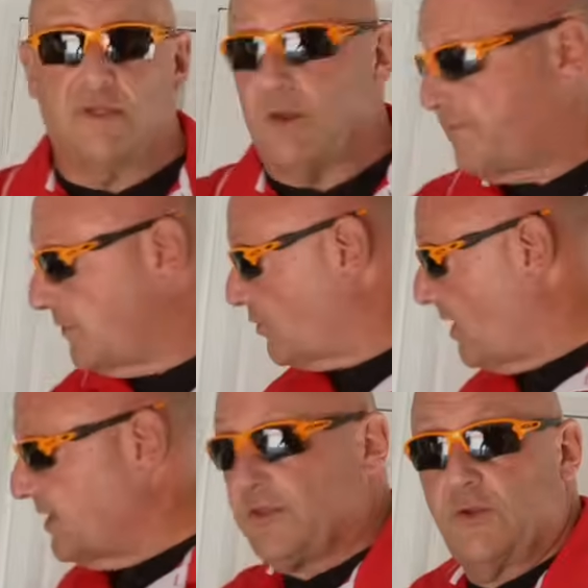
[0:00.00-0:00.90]
So if they're
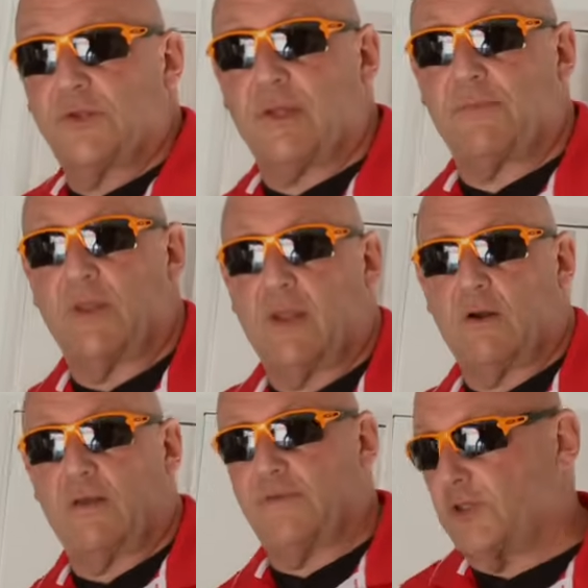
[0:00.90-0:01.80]
trying to do something, they
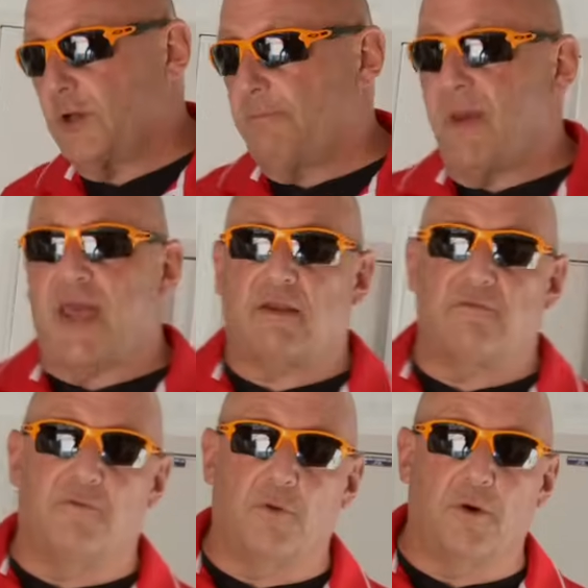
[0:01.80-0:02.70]
don't have to jump back and
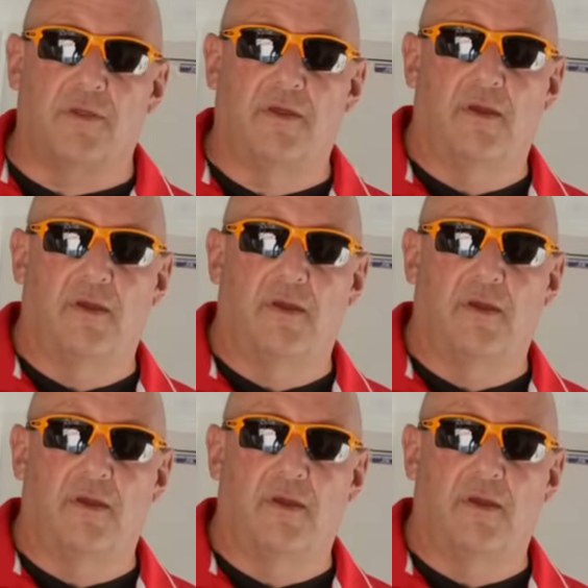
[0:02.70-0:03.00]
forth.